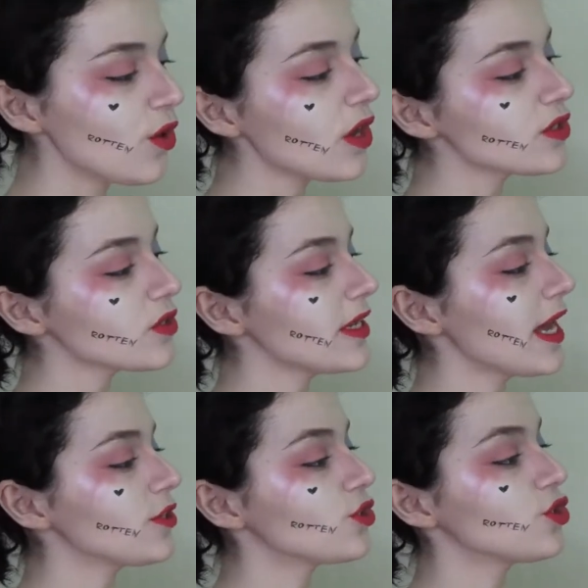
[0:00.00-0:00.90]
You also
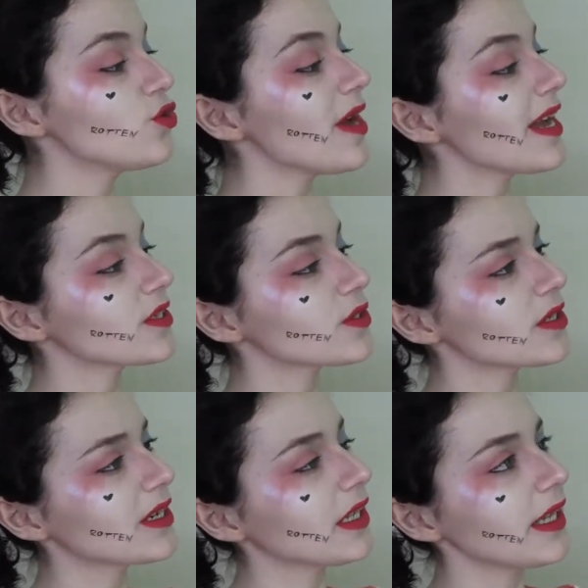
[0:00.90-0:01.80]
get 2 extra
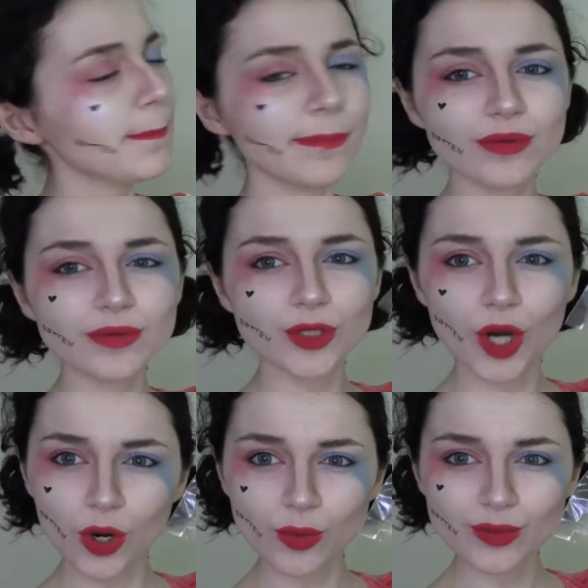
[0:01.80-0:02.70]
clip
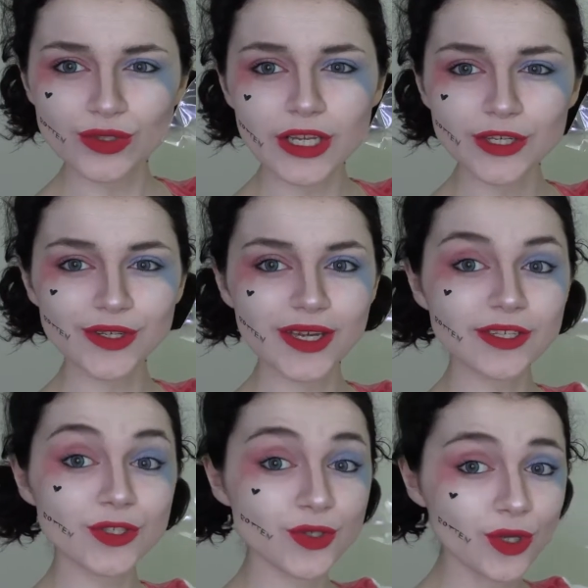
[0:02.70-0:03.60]
combs that you can
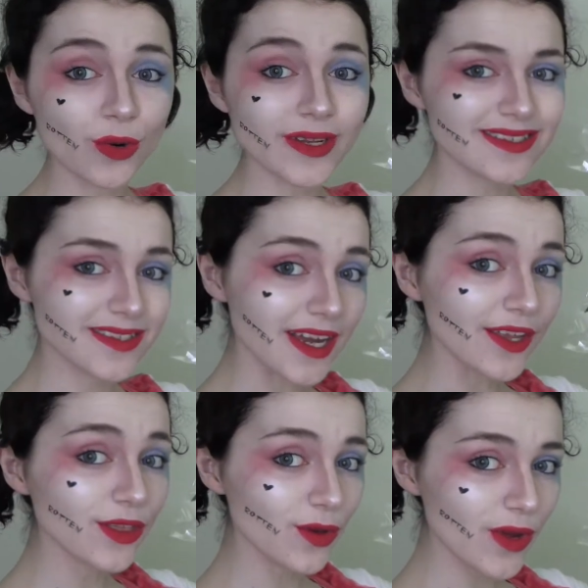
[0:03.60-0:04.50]
sew
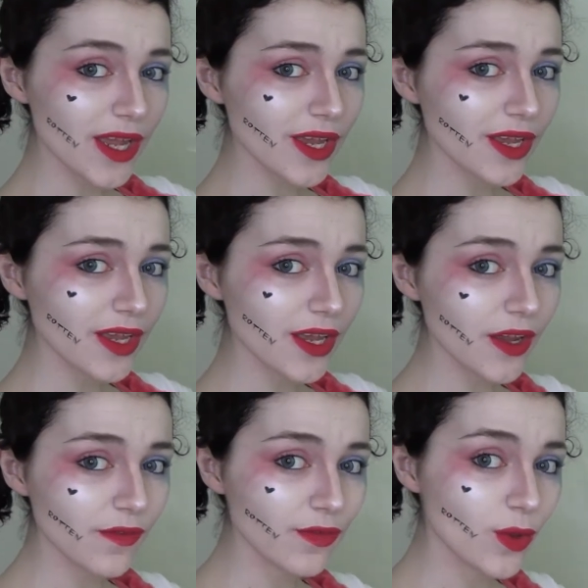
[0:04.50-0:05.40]
inside the wig
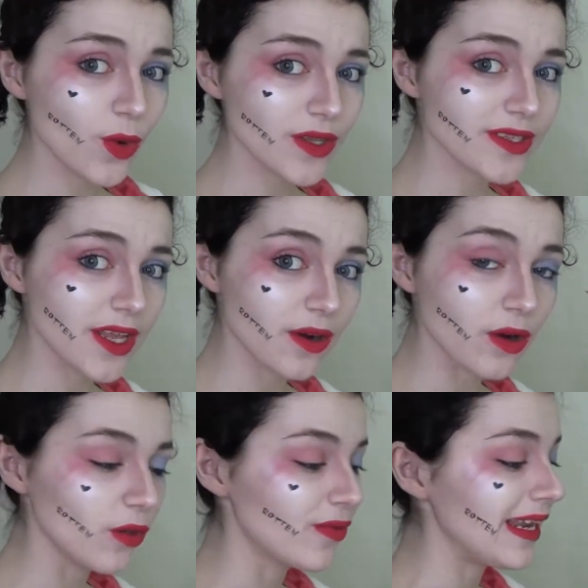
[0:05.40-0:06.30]
if the ones that are
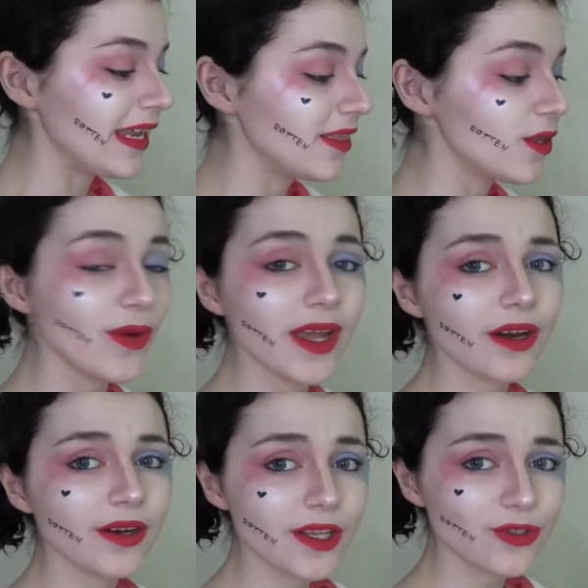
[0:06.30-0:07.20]
already in the wig
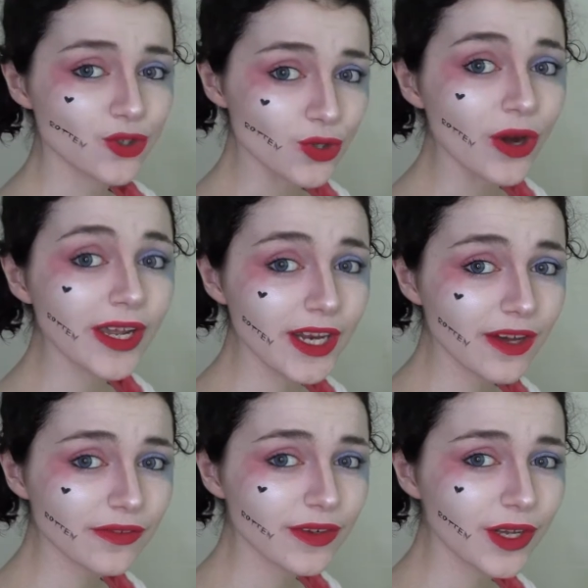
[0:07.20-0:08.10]
are not strong
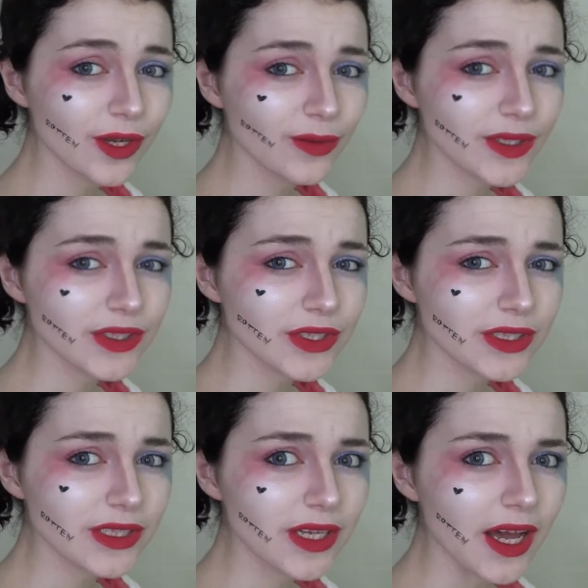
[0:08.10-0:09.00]
enough, which
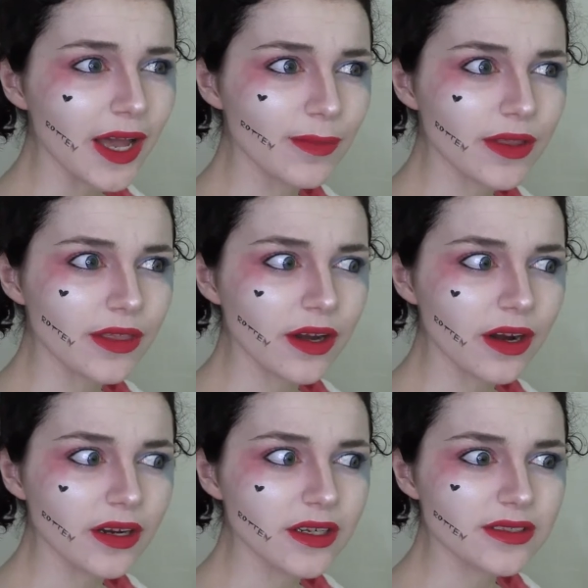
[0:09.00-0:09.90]
I bet they
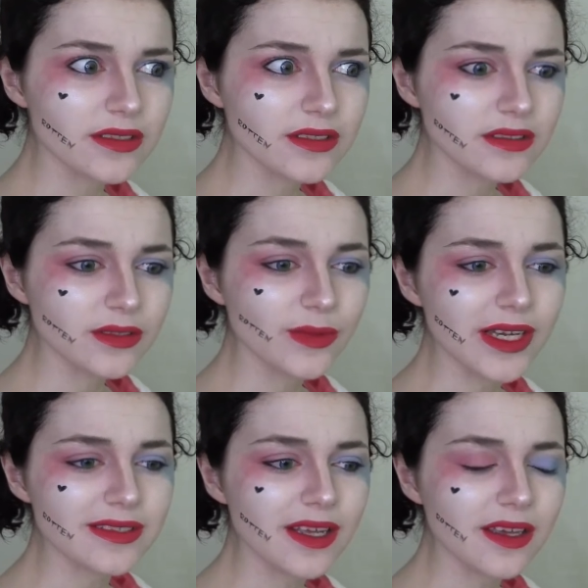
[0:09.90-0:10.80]
are because the wig
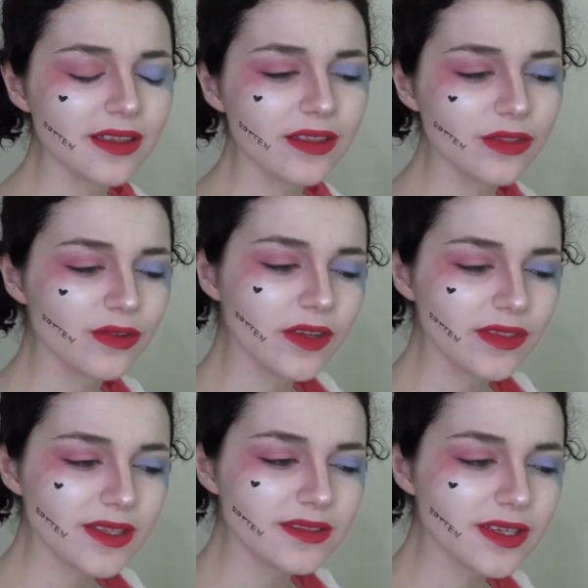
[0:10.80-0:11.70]
has like 3 of
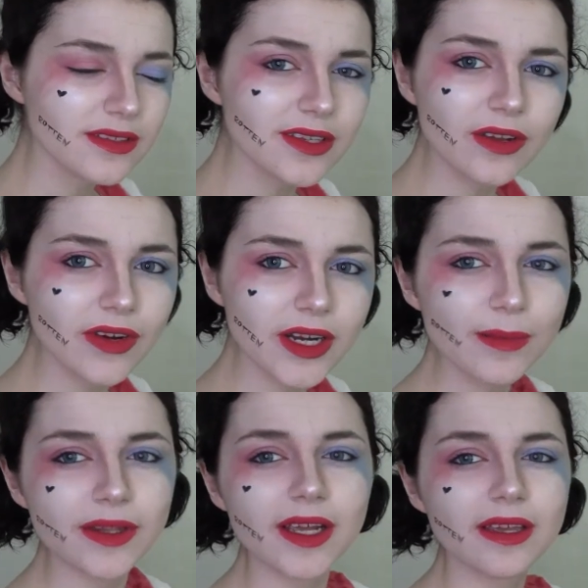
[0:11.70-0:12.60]
these things in already,
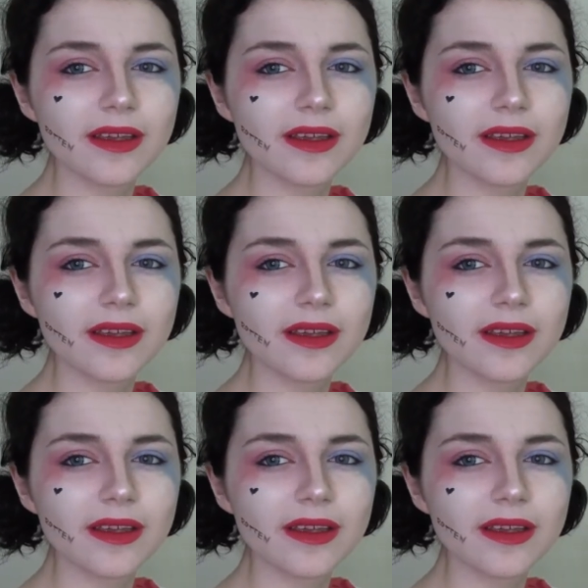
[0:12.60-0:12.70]
but like,